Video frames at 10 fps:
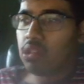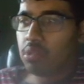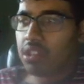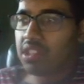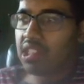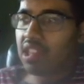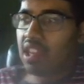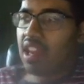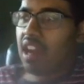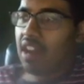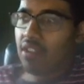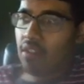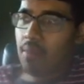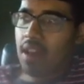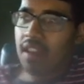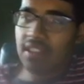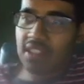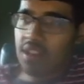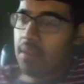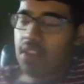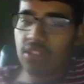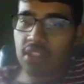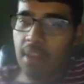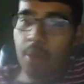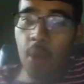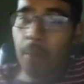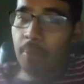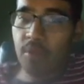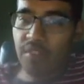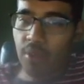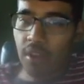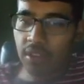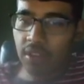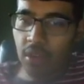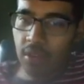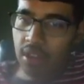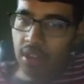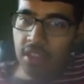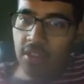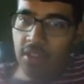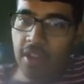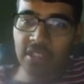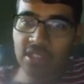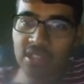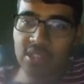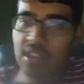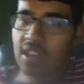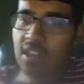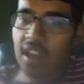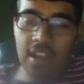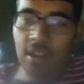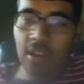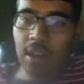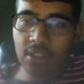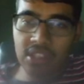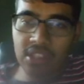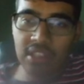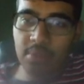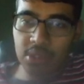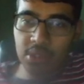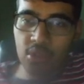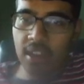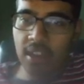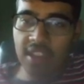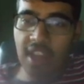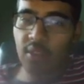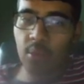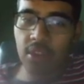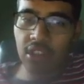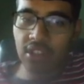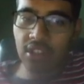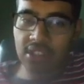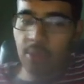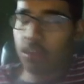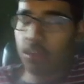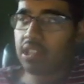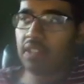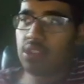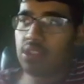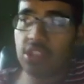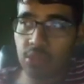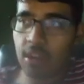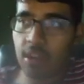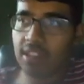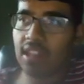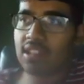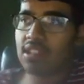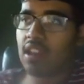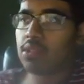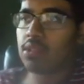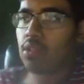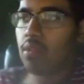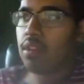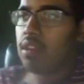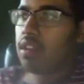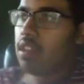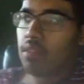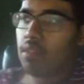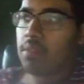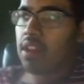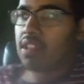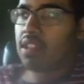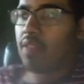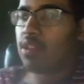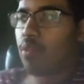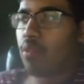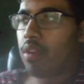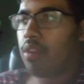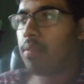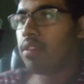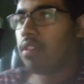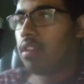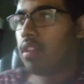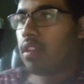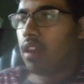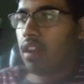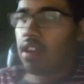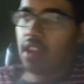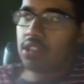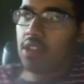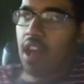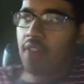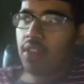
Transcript: this, and I don't know, man. It's going to be interesting. I hope I'm proven wrong, though. I'd like to see it. I want to see Columbus Crew win, and they haven't won in a long time, whereas LAFC just won it last time, so... it'd be nice to have a different winner, but nice to have